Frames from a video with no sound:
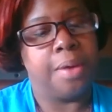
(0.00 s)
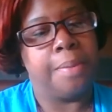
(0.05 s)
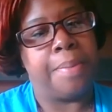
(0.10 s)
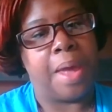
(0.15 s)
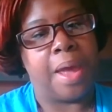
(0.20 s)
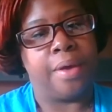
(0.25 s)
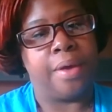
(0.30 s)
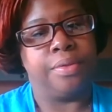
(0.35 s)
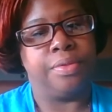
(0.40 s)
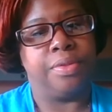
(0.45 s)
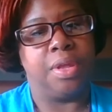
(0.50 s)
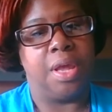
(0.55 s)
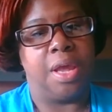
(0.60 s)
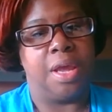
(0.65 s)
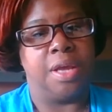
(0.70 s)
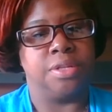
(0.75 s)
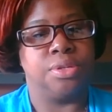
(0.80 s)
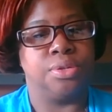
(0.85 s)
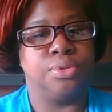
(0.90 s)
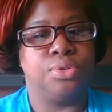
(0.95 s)
about the
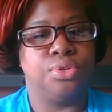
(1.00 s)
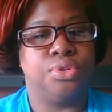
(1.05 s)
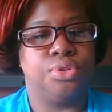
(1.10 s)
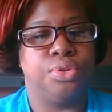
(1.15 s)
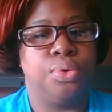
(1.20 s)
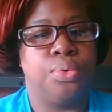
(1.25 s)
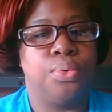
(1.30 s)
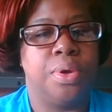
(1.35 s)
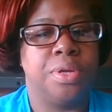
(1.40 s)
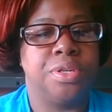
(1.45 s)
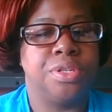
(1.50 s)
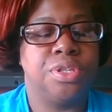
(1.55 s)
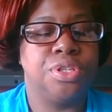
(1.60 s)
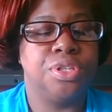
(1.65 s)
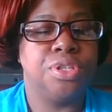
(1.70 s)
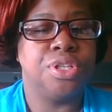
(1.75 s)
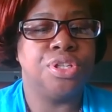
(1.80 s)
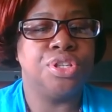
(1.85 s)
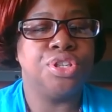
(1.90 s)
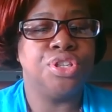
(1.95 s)
answers to the
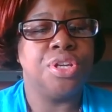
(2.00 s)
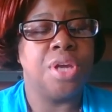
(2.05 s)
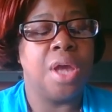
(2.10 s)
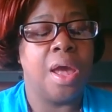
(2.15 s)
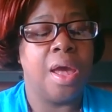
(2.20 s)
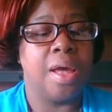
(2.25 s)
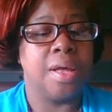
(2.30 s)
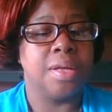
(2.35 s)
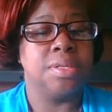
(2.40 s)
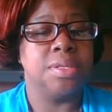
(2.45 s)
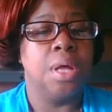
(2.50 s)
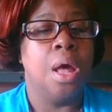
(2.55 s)
questions that she asked.